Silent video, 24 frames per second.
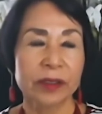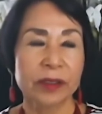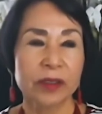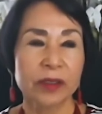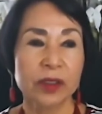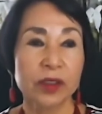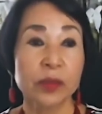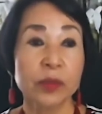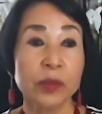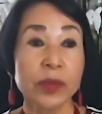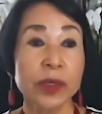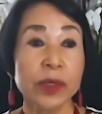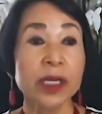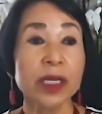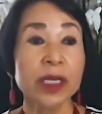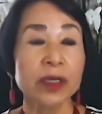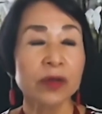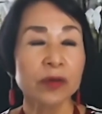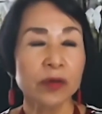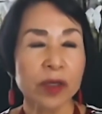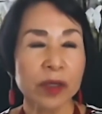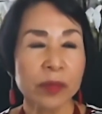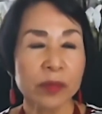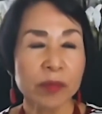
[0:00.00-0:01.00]
to be
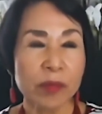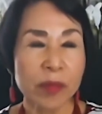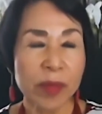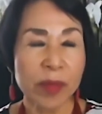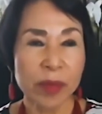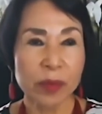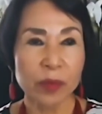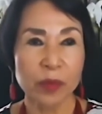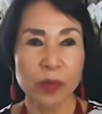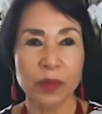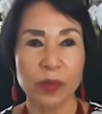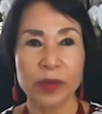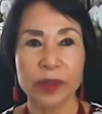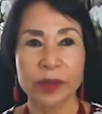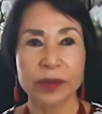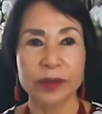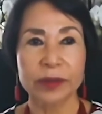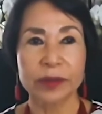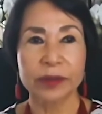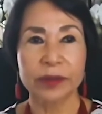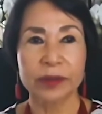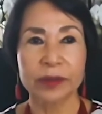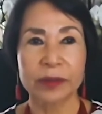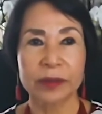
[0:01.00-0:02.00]
in
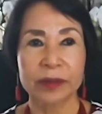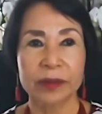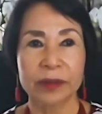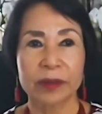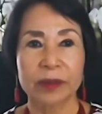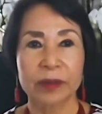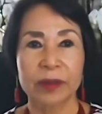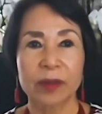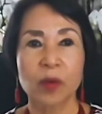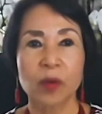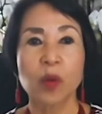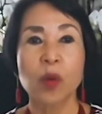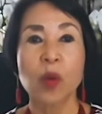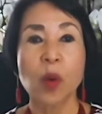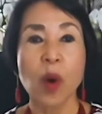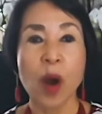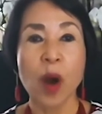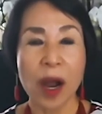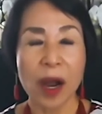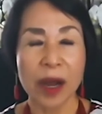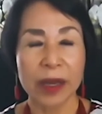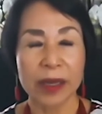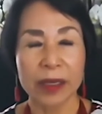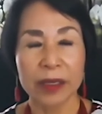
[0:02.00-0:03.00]
remembrance
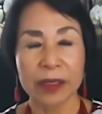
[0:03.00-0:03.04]
why